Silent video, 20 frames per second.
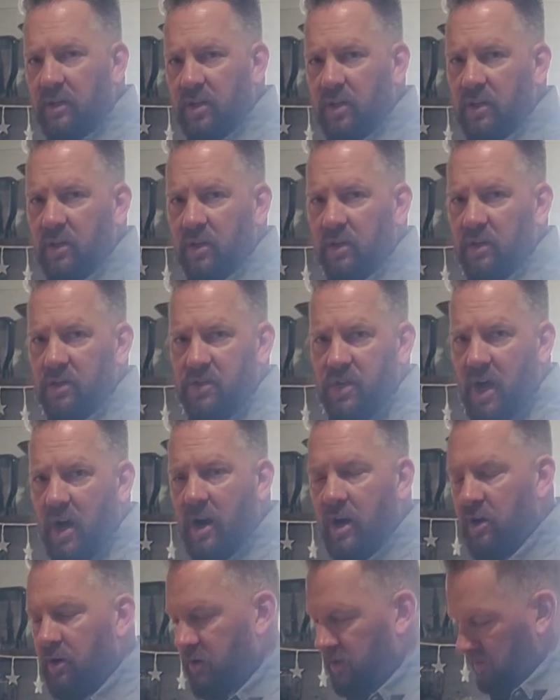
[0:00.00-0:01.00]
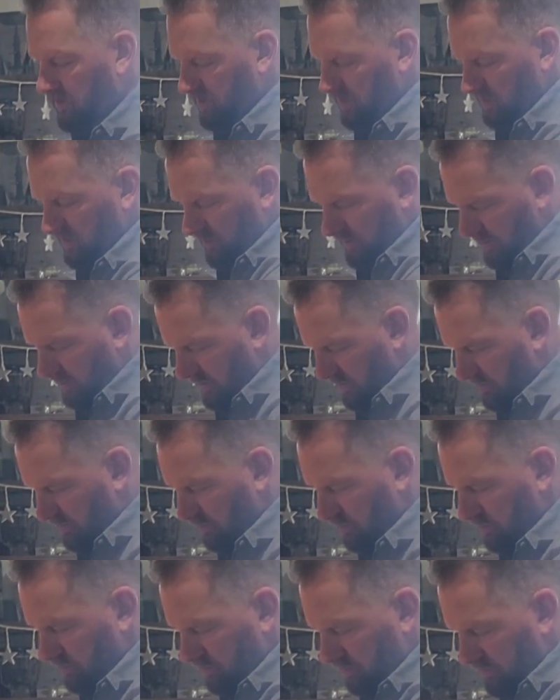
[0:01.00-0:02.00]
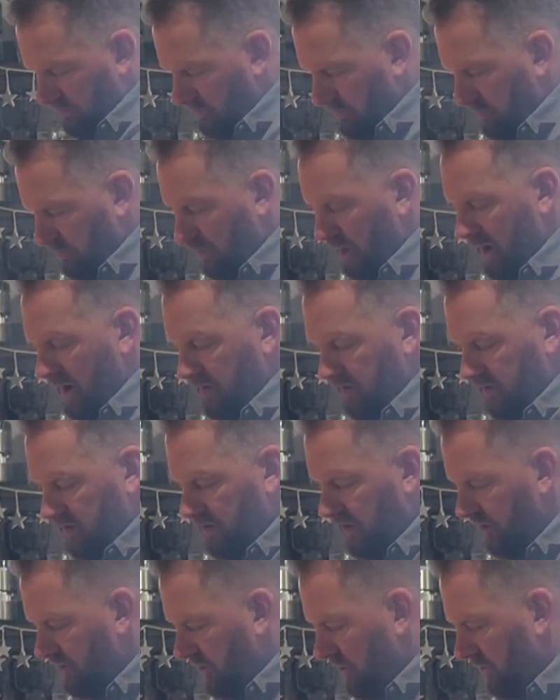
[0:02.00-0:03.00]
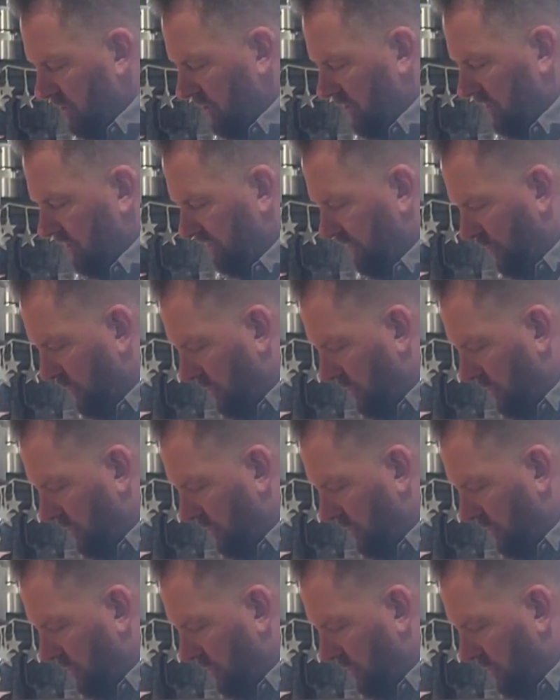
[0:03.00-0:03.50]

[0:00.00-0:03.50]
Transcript: to the desired brownness that you're looking for.